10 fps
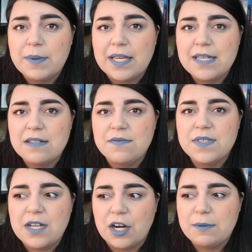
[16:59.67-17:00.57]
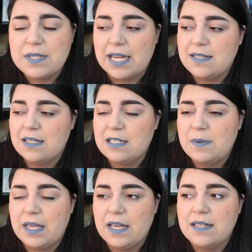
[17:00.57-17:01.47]
because of circumstances
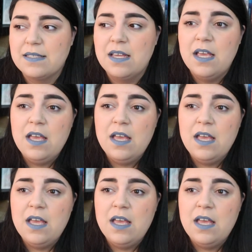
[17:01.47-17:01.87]
because